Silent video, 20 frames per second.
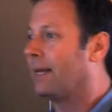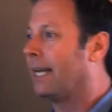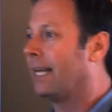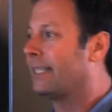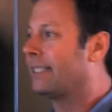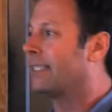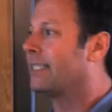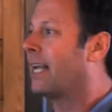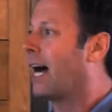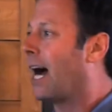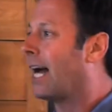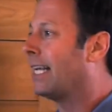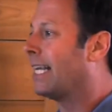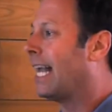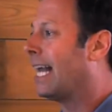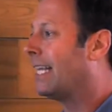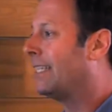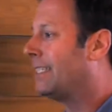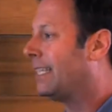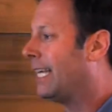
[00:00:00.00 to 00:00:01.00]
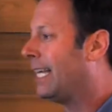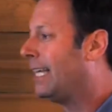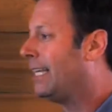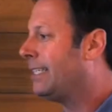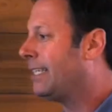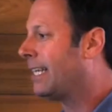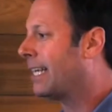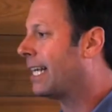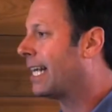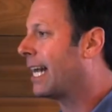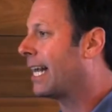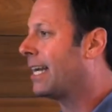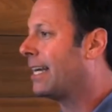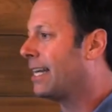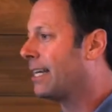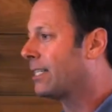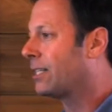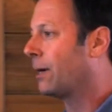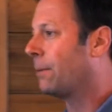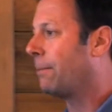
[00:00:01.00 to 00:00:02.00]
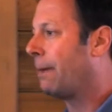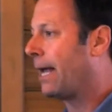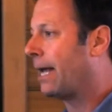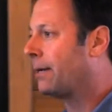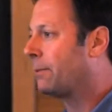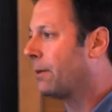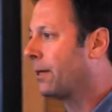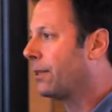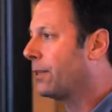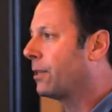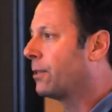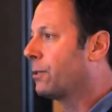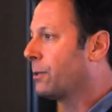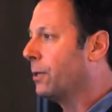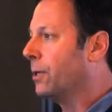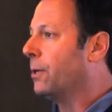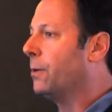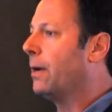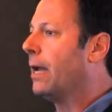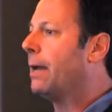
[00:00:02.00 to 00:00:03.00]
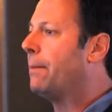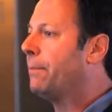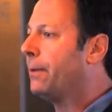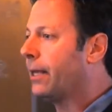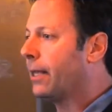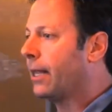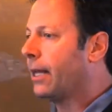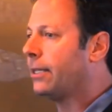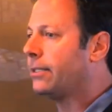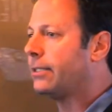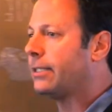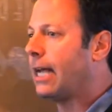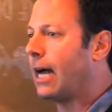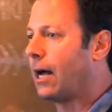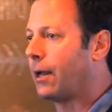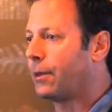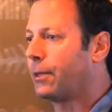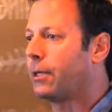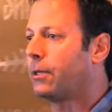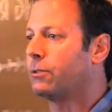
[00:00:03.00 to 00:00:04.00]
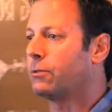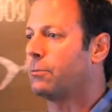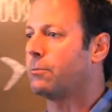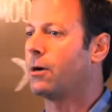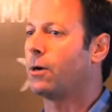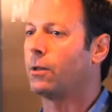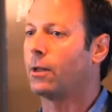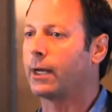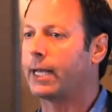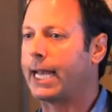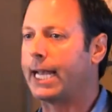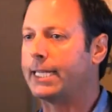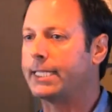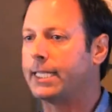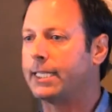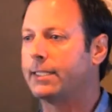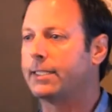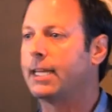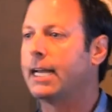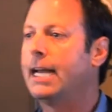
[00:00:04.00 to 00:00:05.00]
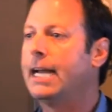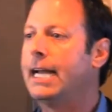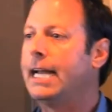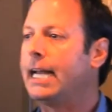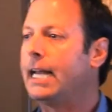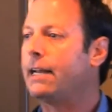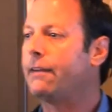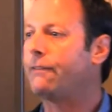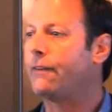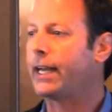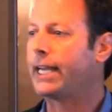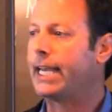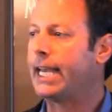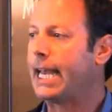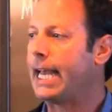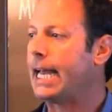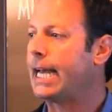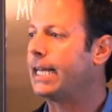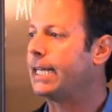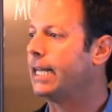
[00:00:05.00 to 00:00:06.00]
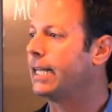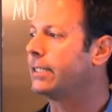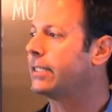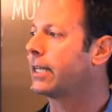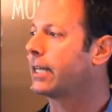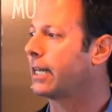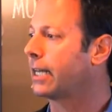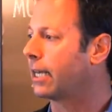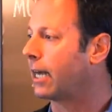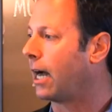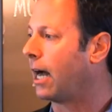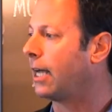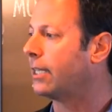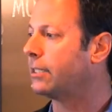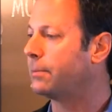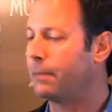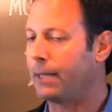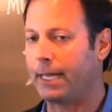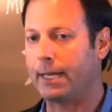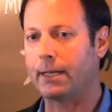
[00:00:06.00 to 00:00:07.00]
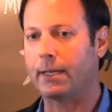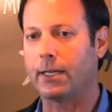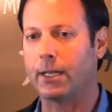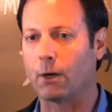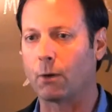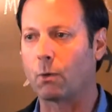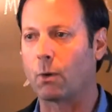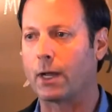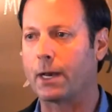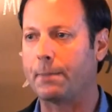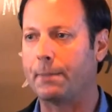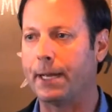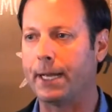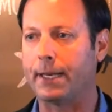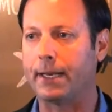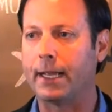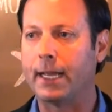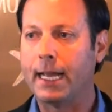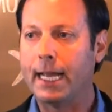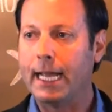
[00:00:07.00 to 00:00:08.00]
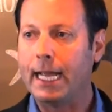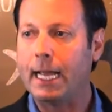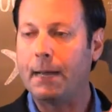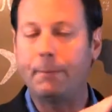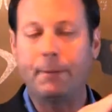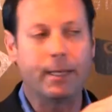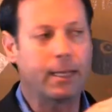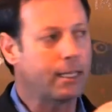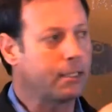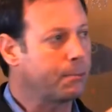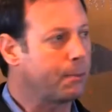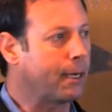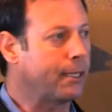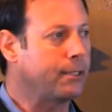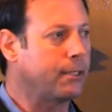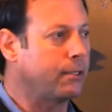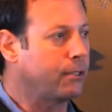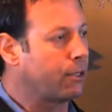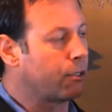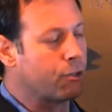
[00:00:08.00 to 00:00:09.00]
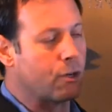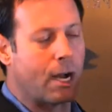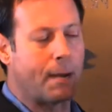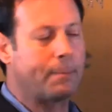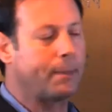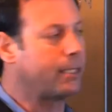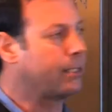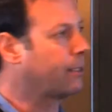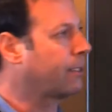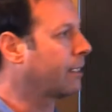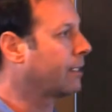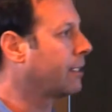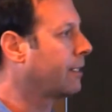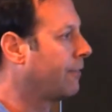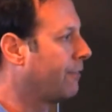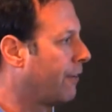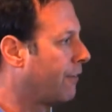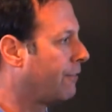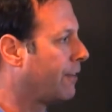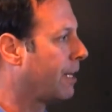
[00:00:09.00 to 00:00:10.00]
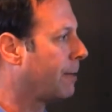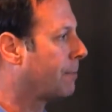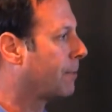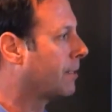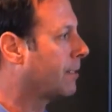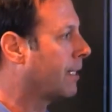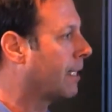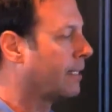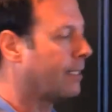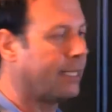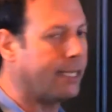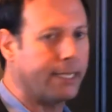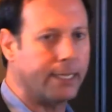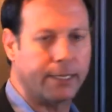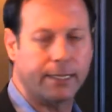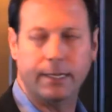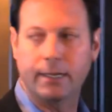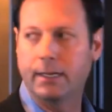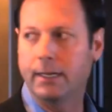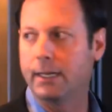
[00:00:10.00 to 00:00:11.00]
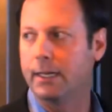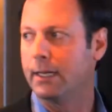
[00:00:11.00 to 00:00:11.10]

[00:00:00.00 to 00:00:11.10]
it's not as easy to get additional bandwidth through MPLS out at those remote locations. And if I can, it's going to cost me quite a bit. MPLS prices are dropping 6 to 15% a year.